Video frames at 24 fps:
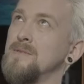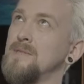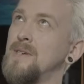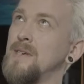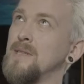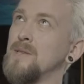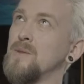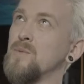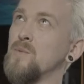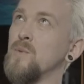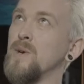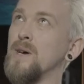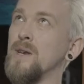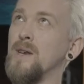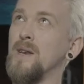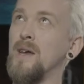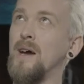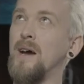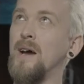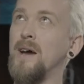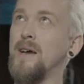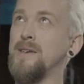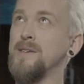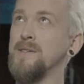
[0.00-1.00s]
that's when
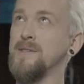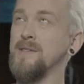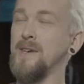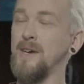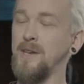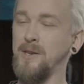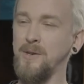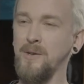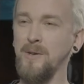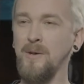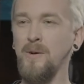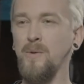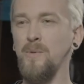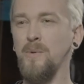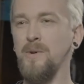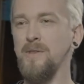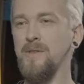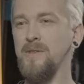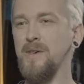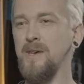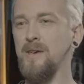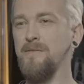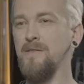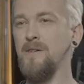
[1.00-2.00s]
I decided to go
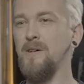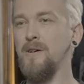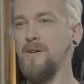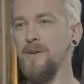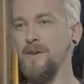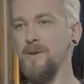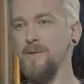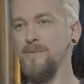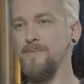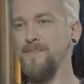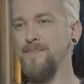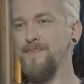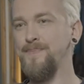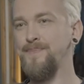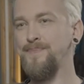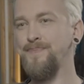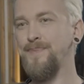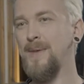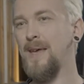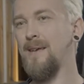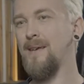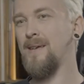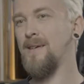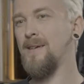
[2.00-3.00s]
with EVE Audio,
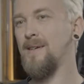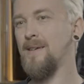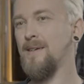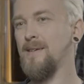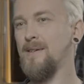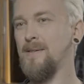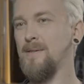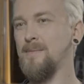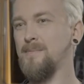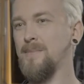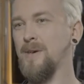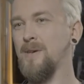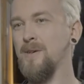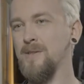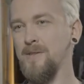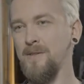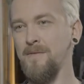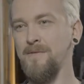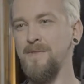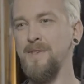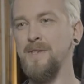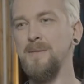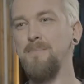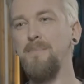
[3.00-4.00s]
because
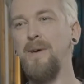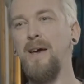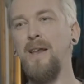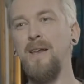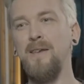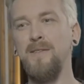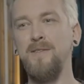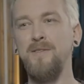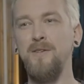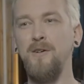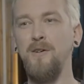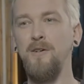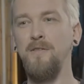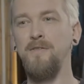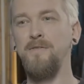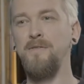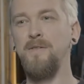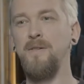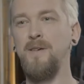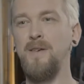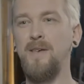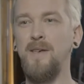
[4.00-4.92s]
of this balance of